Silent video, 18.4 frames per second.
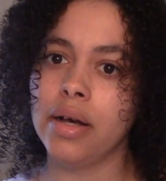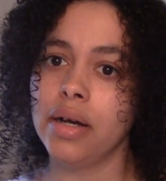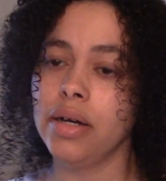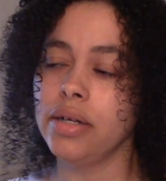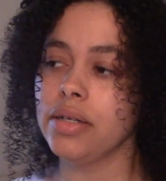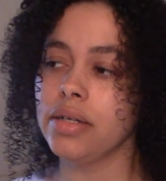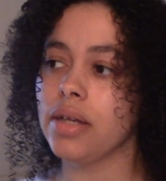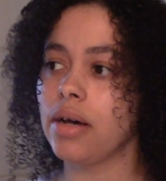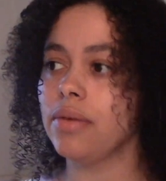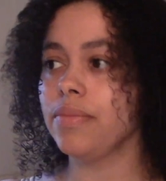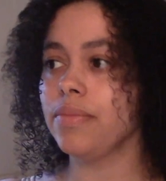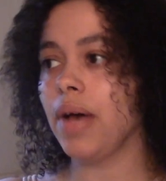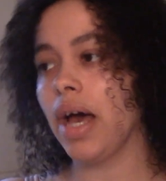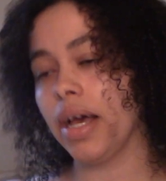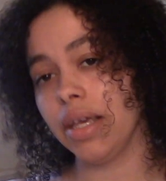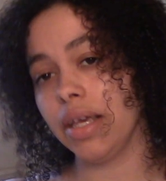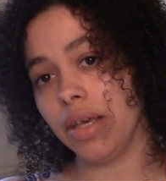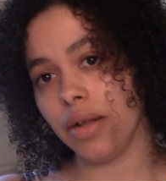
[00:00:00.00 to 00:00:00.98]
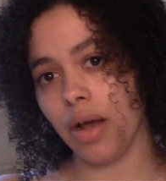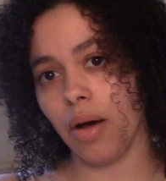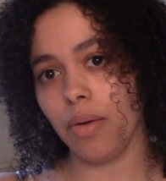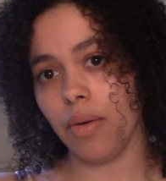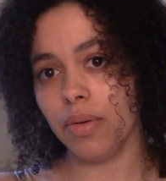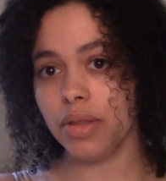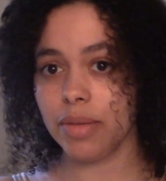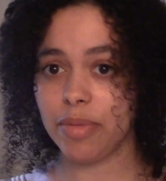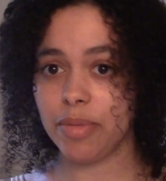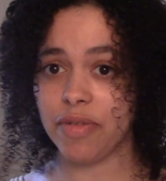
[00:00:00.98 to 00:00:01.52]
So,
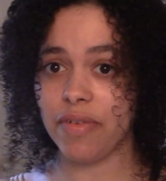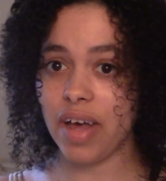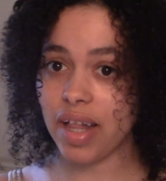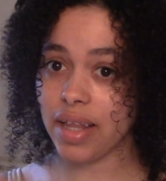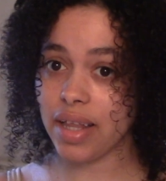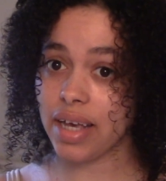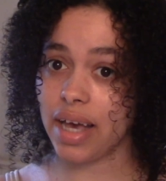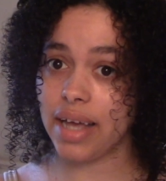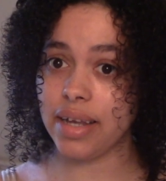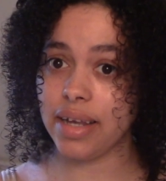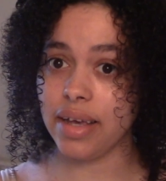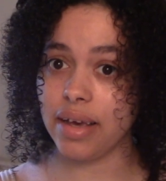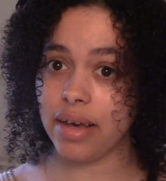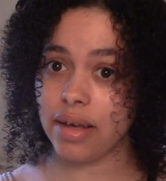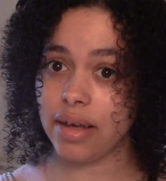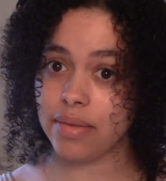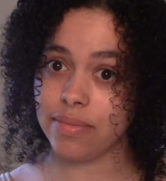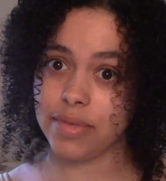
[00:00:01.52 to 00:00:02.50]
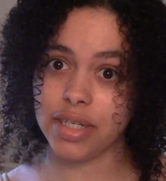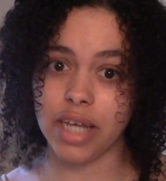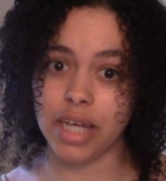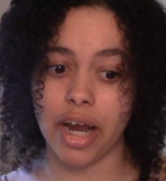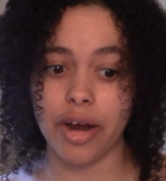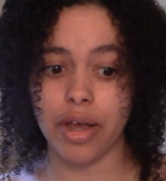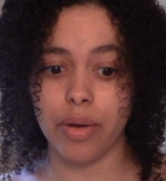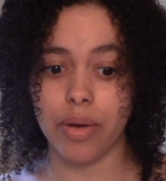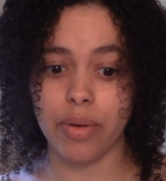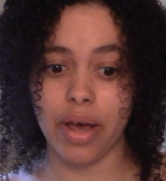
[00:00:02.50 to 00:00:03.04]
the prevailing idea,
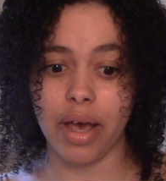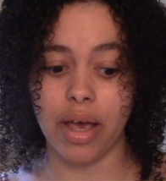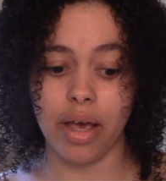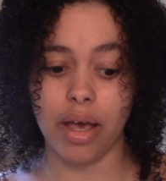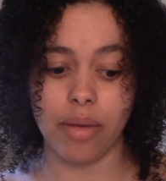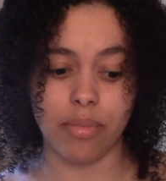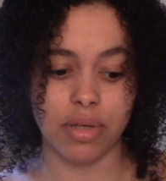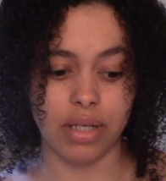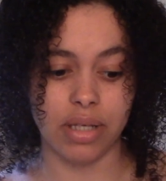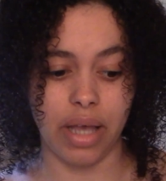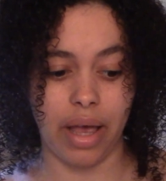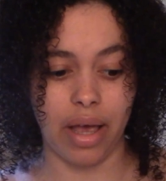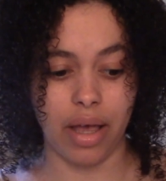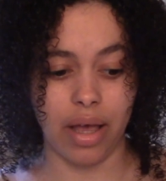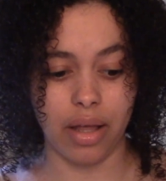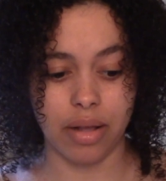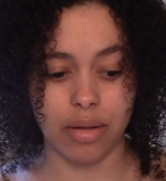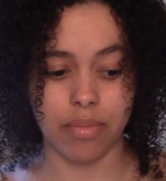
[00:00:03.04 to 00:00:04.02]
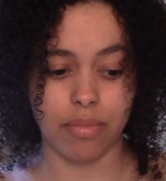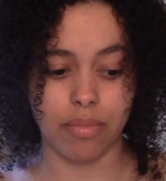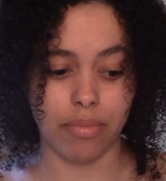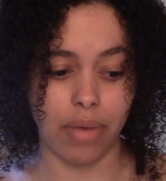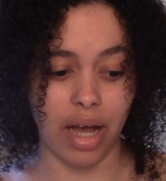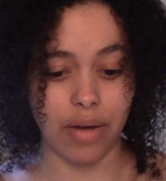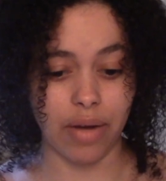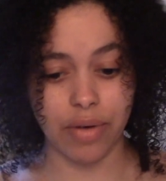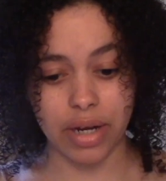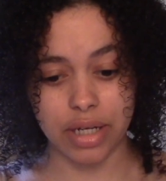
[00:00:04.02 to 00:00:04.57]
stereotype, is that
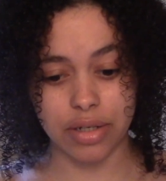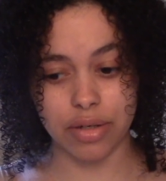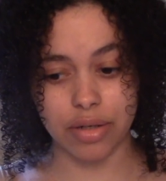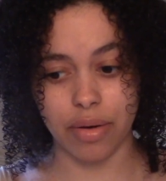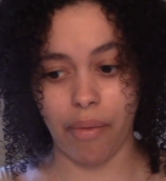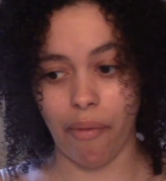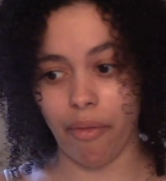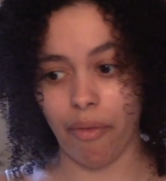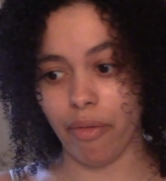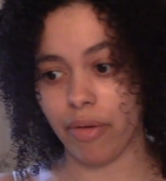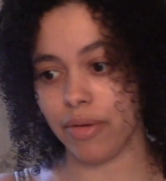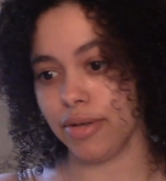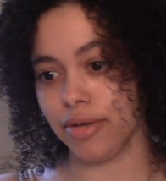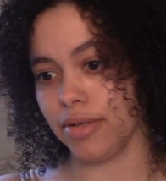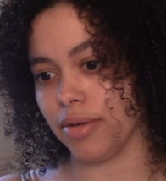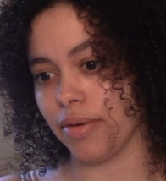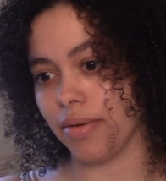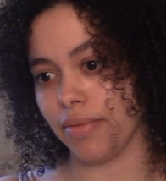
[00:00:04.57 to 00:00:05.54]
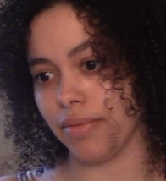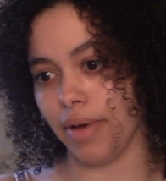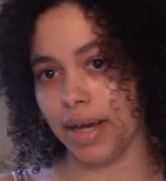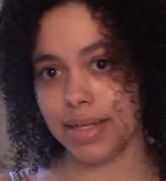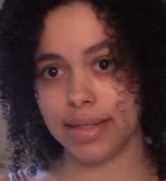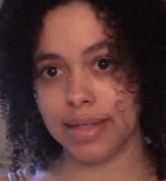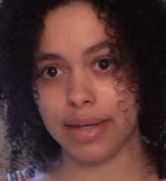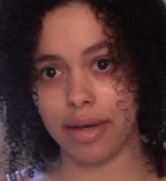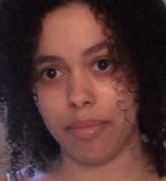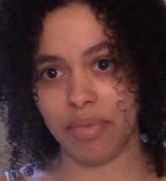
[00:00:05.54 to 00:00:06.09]
biracials or
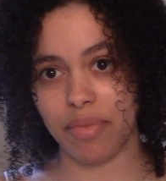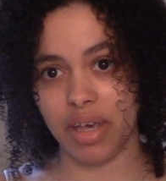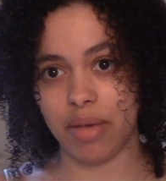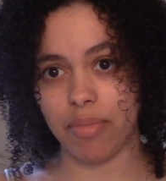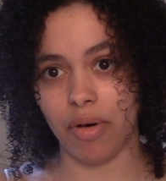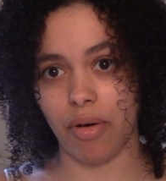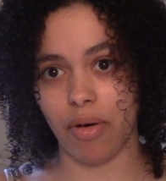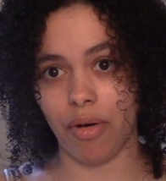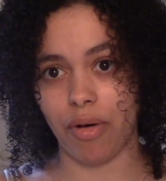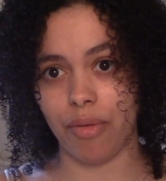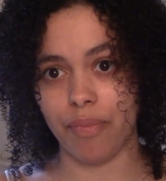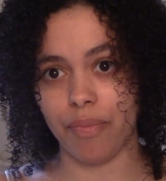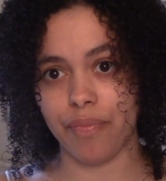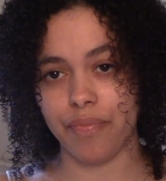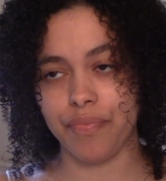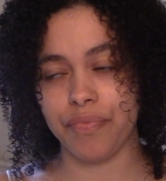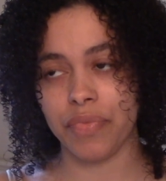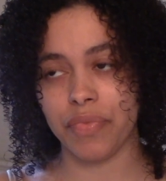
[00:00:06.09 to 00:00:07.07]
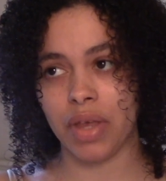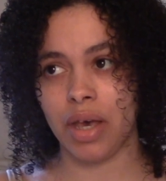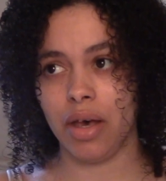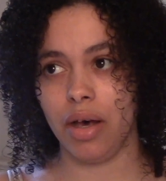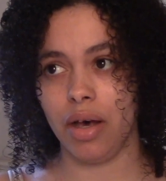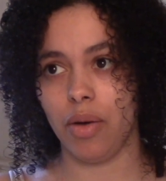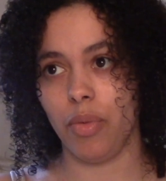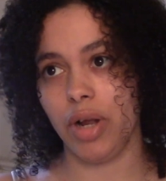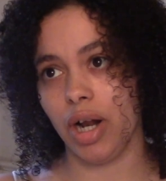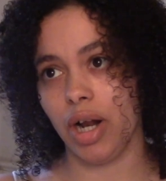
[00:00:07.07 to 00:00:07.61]
light-skinned people,
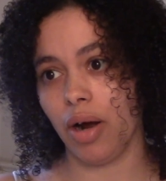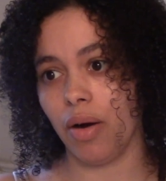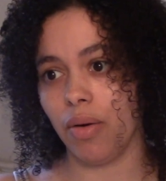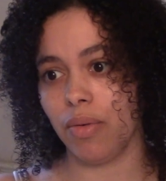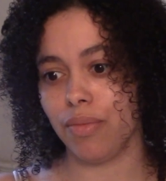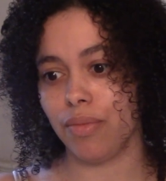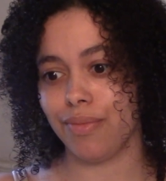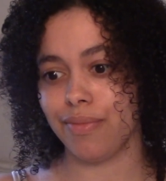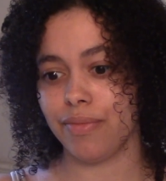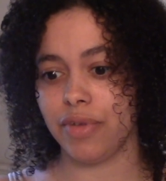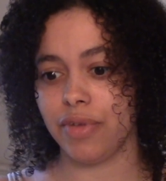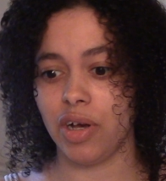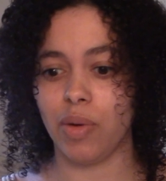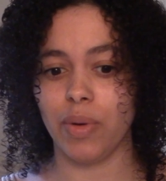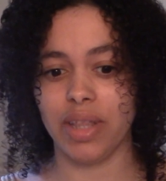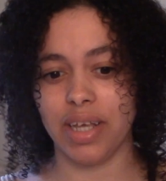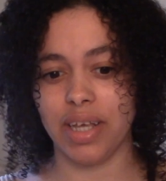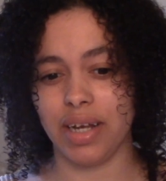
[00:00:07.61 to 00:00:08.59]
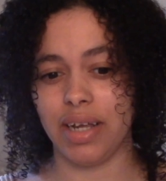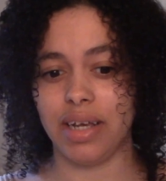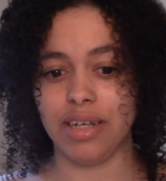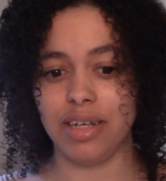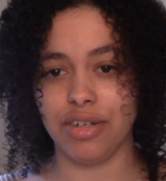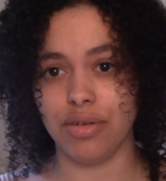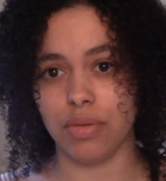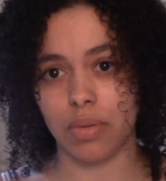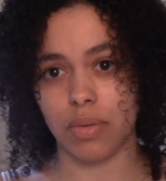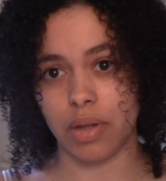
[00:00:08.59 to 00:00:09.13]
we don't deal with any
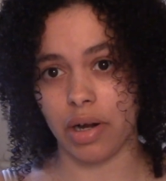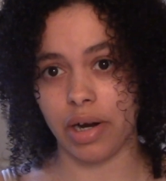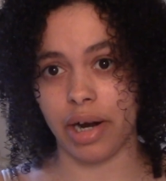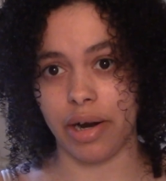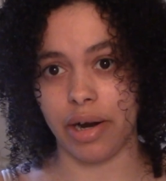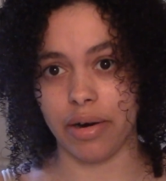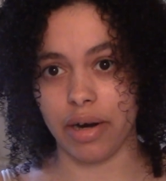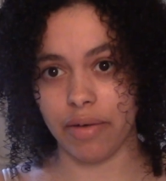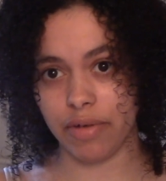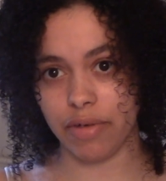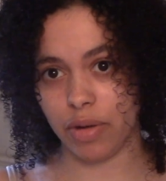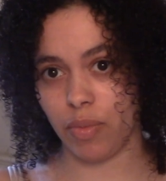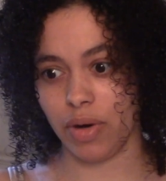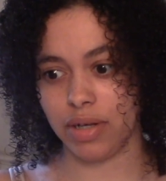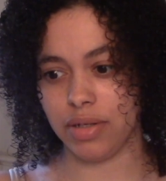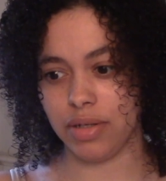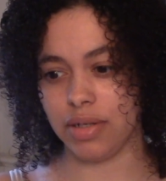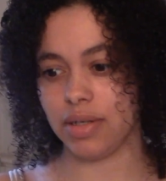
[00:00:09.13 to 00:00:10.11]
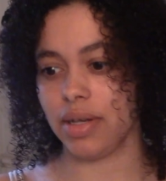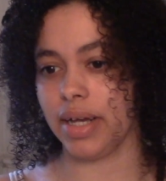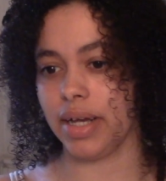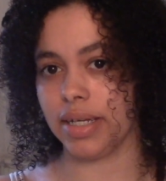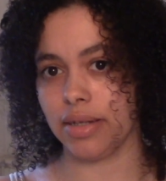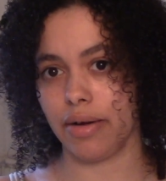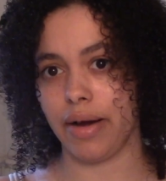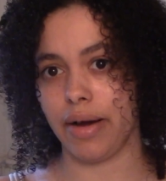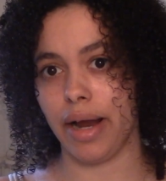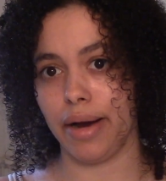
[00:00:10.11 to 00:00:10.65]
issues with our hair. Everyone just likes
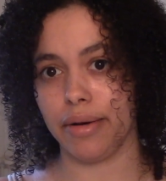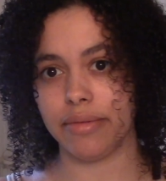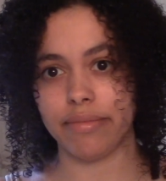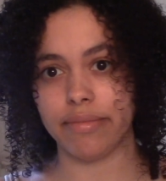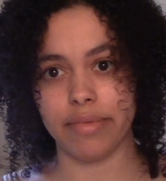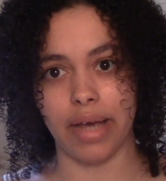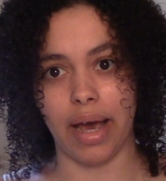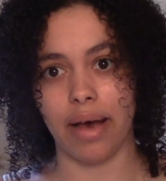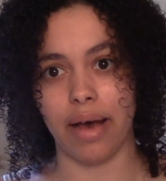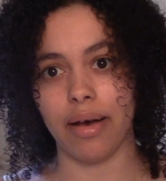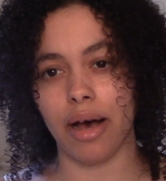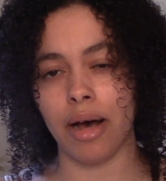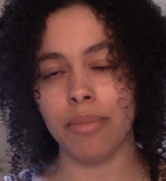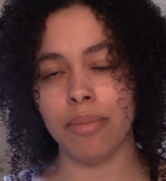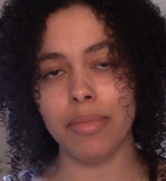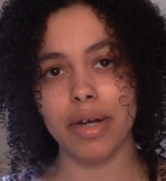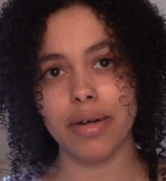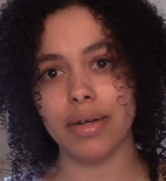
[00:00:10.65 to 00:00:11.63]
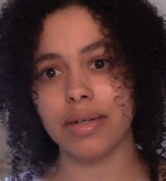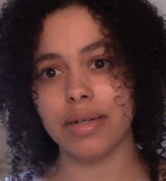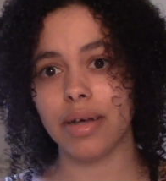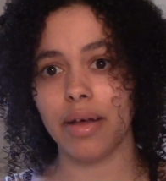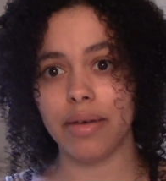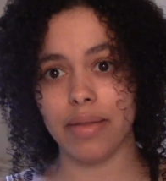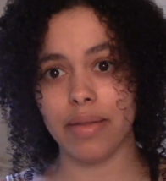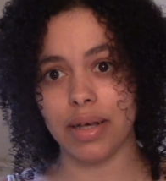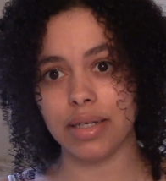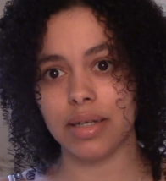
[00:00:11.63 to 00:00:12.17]
our hair. Yeah, I'm here to tell
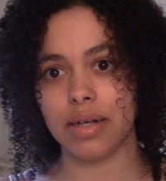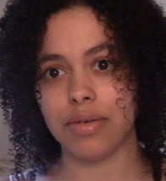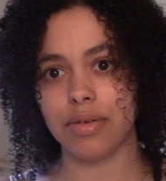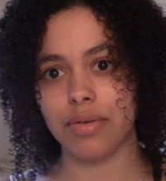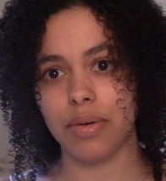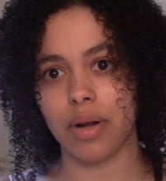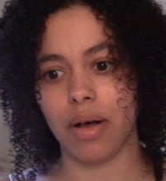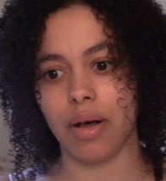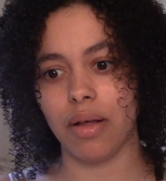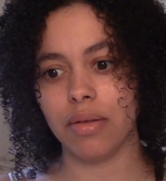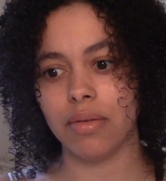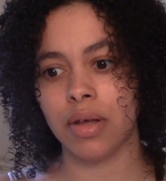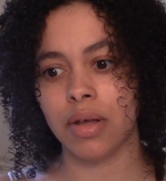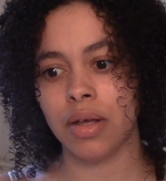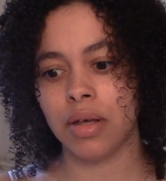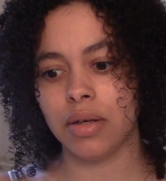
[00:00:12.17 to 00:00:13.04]
you that's not true at all.